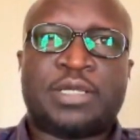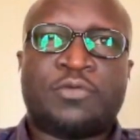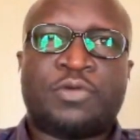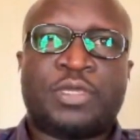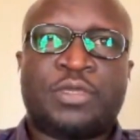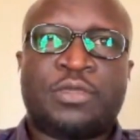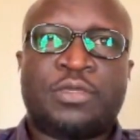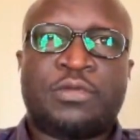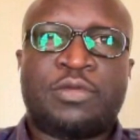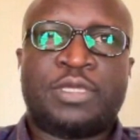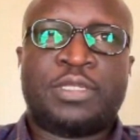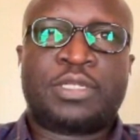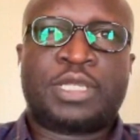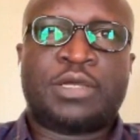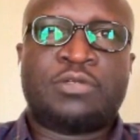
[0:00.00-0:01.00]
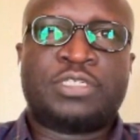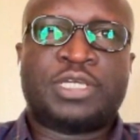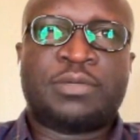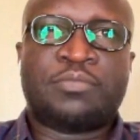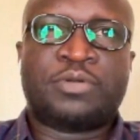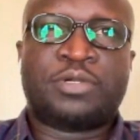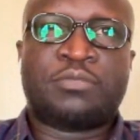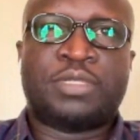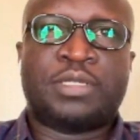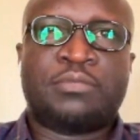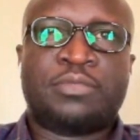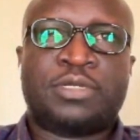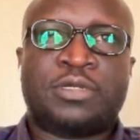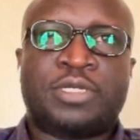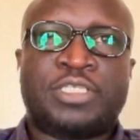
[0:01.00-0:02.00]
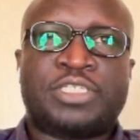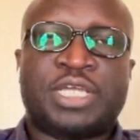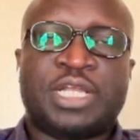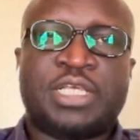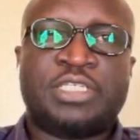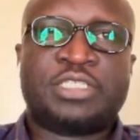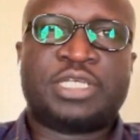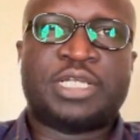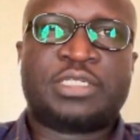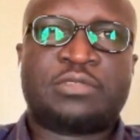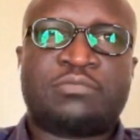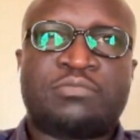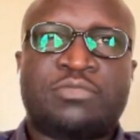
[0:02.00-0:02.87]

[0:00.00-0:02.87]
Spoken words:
we encountered a problem or a challenge that